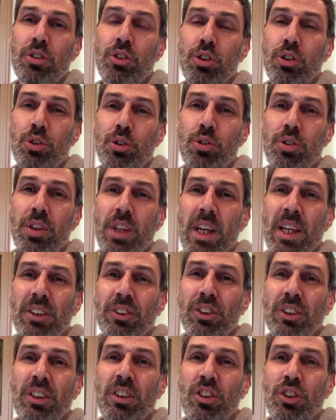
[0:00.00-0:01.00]

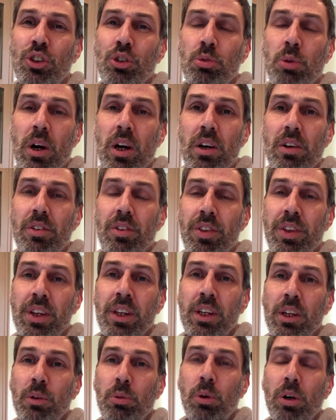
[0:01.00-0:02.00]
2012, I
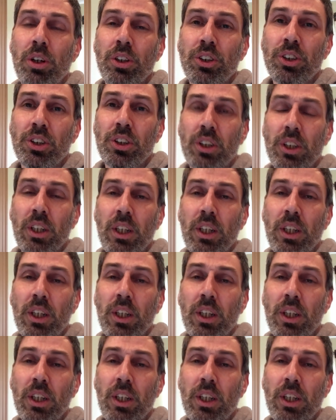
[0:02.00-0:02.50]
think it was.